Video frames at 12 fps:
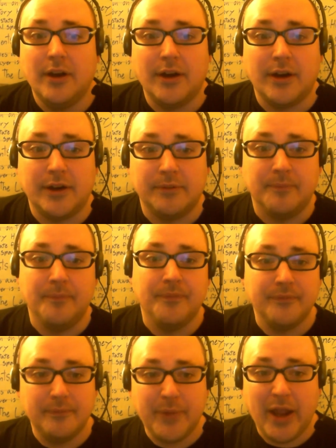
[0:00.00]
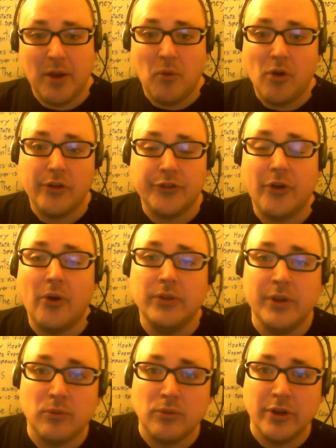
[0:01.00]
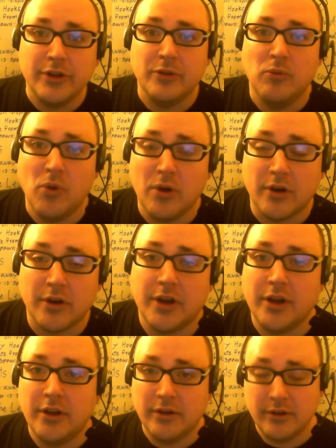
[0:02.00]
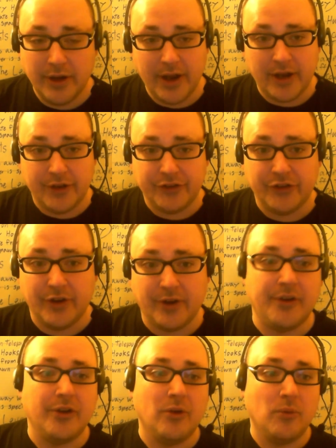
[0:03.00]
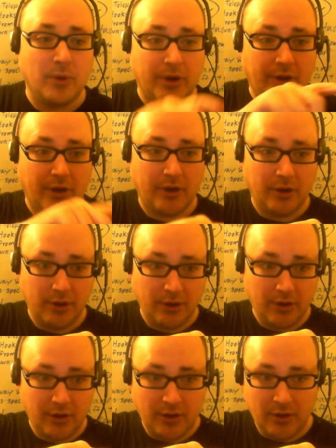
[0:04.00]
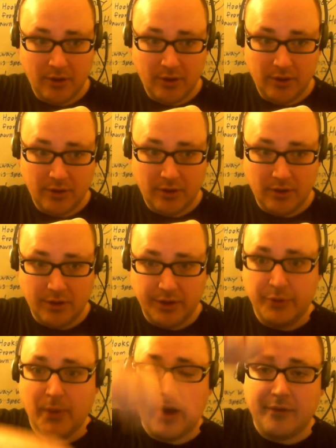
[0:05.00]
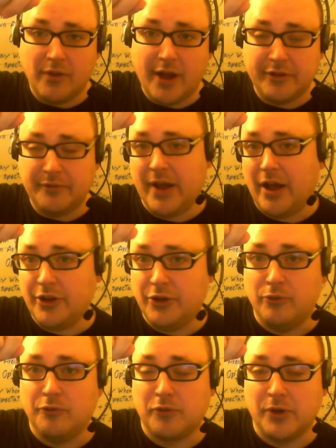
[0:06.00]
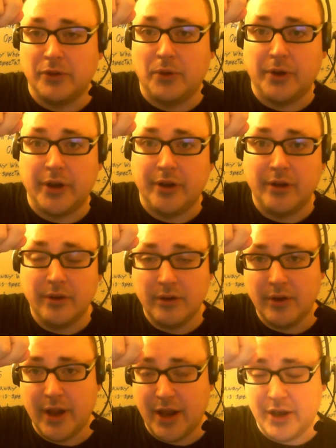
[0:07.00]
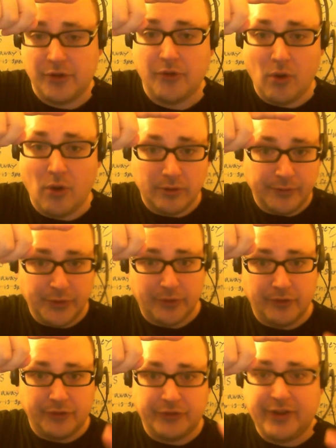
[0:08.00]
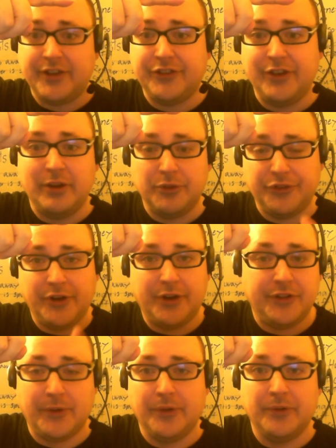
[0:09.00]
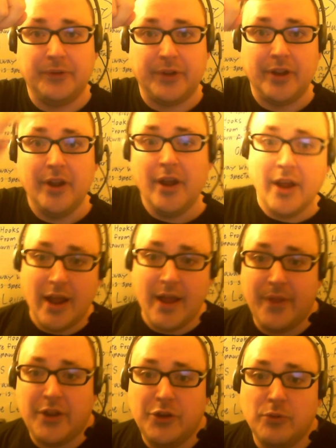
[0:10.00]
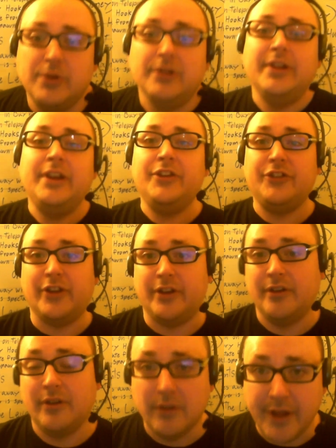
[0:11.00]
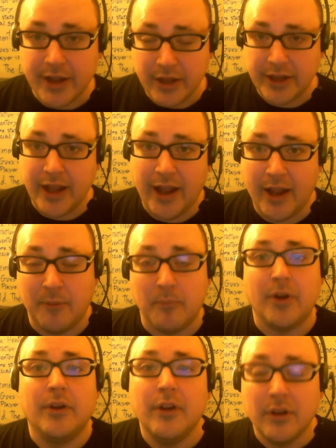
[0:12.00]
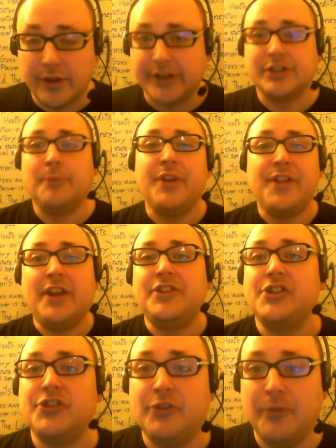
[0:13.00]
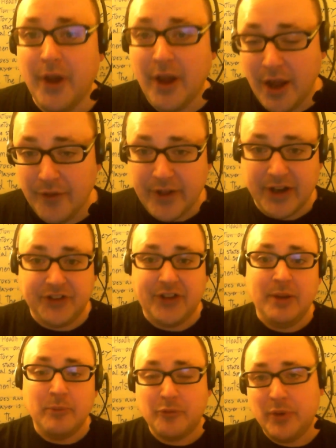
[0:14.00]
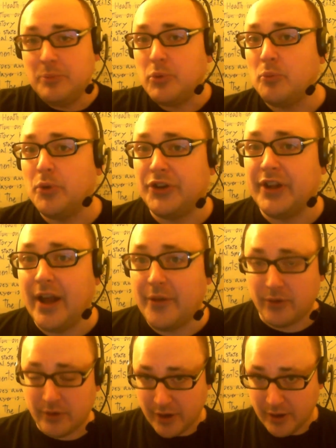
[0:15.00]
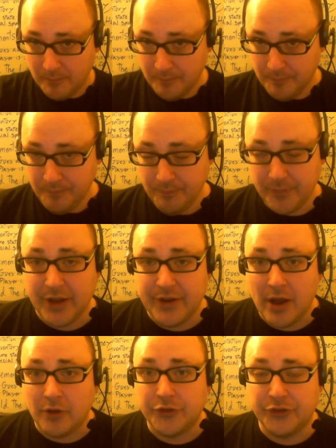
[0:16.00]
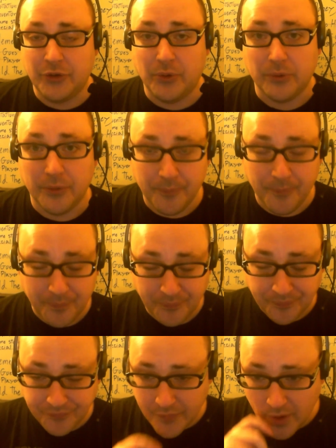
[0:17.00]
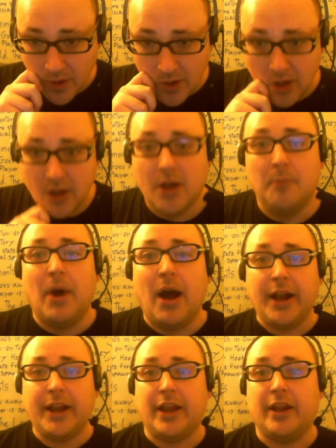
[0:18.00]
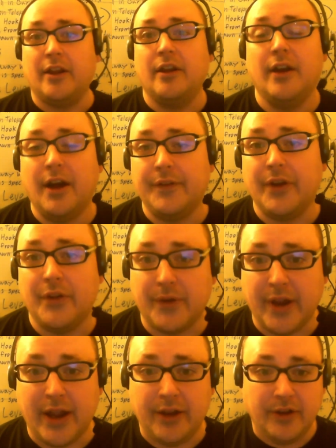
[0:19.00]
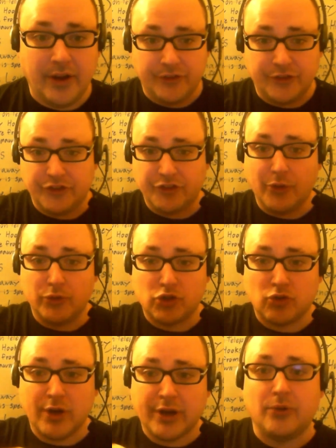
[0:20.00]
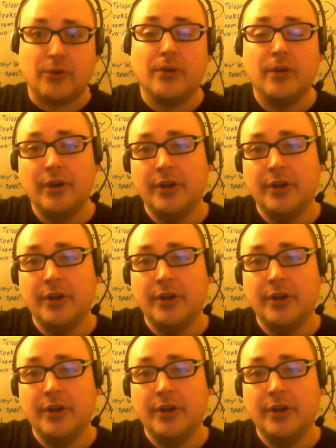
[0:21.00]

up. Paywalls only really work in a scenario where you have a lot of value front loaded and all of your testing was done internally, and then you release it like a game, like something that a team of people put together and now sold. Modding, on the other hand, is a slow trickle,